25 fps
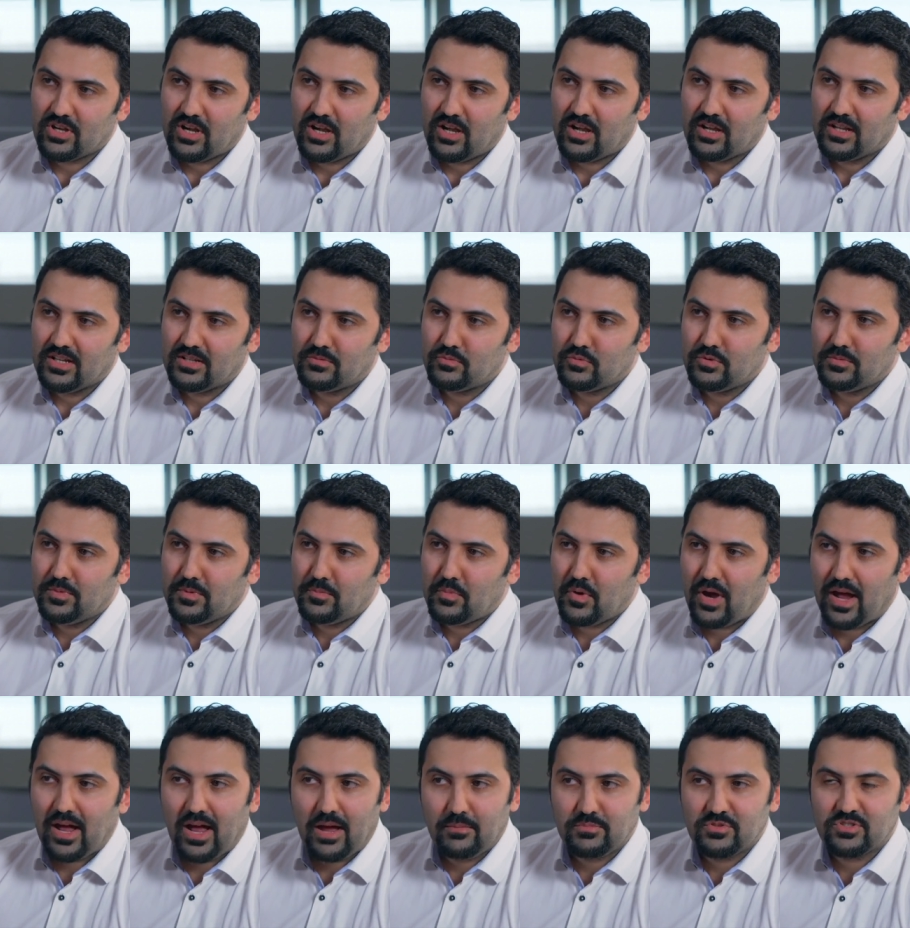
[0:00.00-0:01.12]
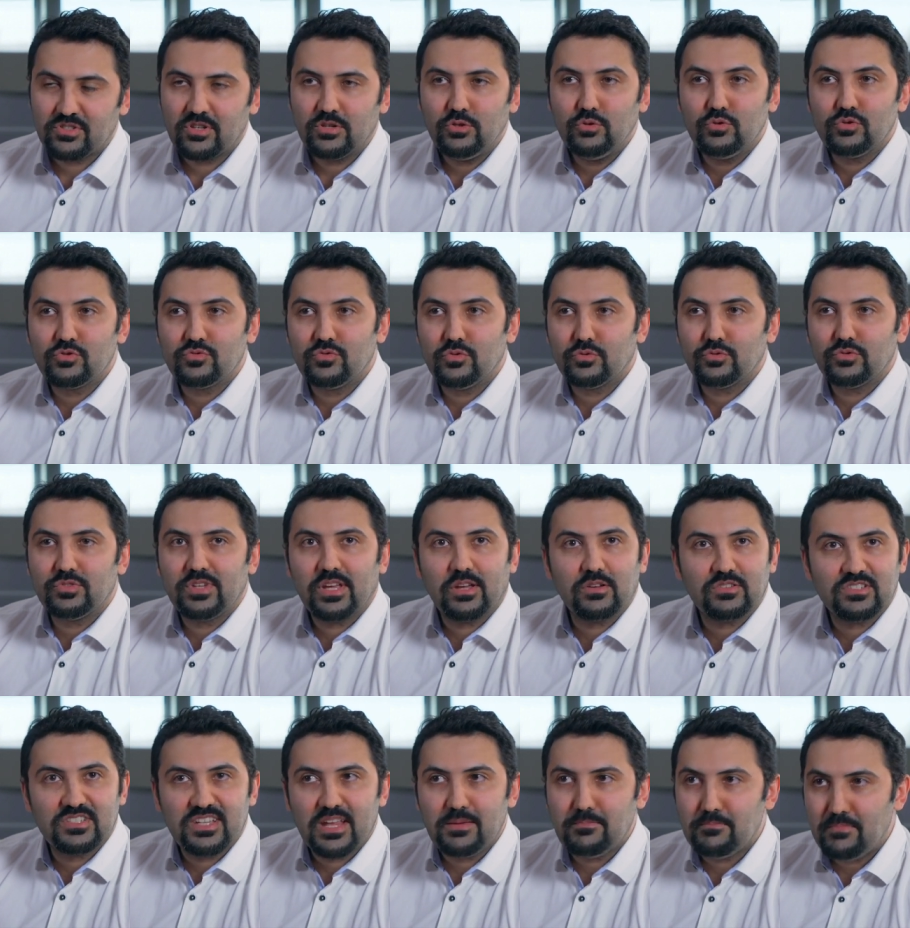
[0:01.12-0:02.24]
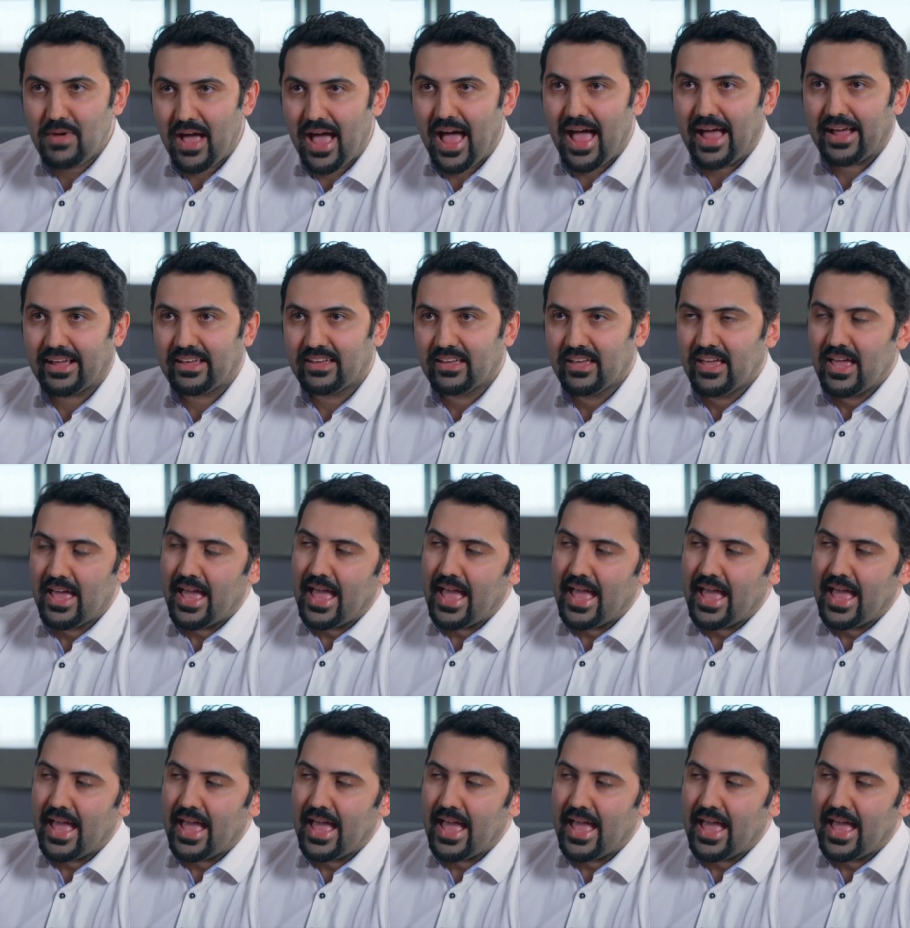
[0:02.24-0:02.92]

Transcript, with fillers: uh, it would be perhaps uh, useful to take a step back